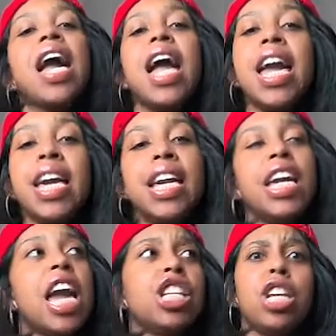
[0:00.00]
And
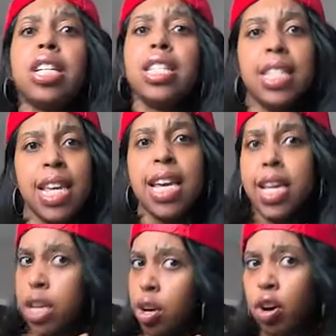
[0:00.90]
as y'all can see,
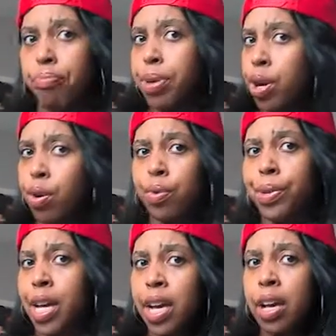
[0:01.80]
Indy gonna be on
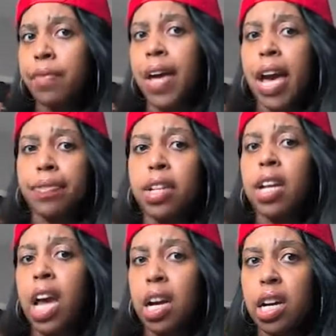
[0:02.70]
Love after
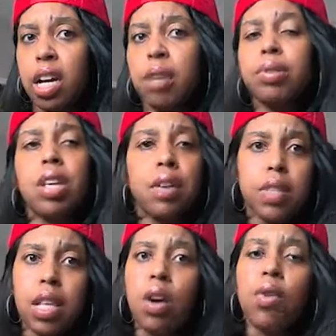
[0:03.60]
lockup. So I
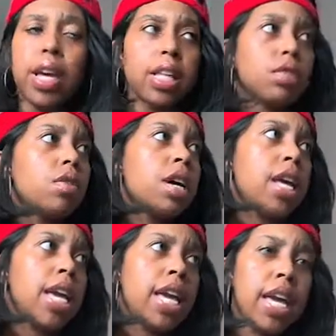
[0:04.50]
was like, okay, so her
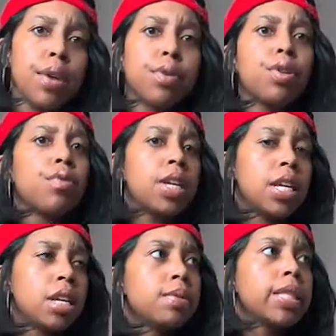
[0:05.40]
and Harry gonna
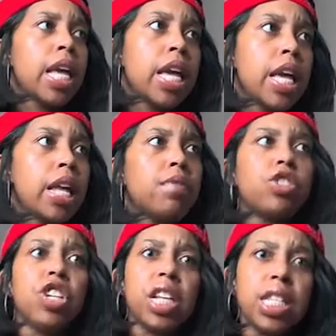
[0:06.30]
end up staying. I was
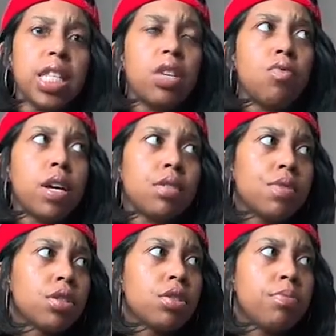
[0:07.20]
trying to see who else
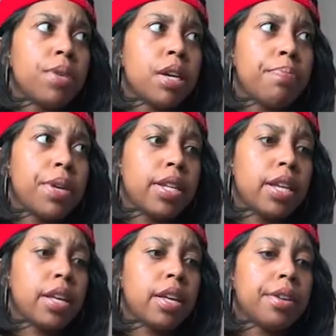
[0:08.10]
was gonna be up in
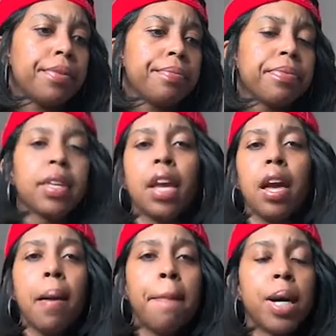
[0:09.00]
there.
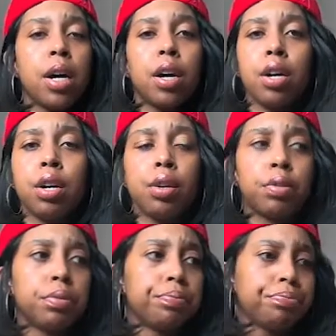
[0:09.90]

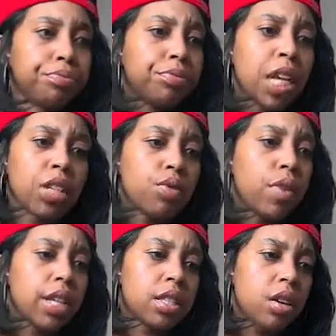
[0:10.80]
But that's who
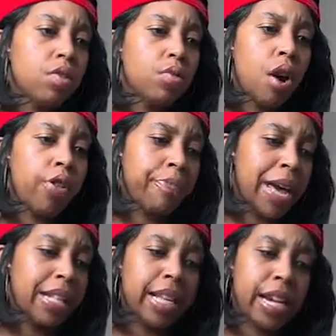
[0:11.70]
I saw off
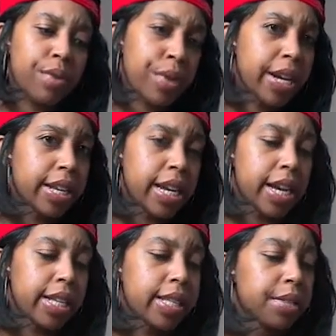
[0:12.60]
bat that I
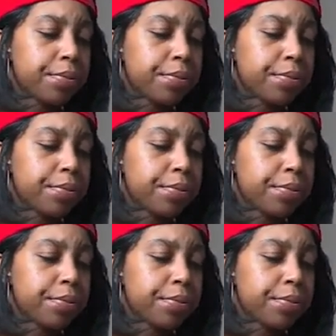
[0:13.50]
recognized.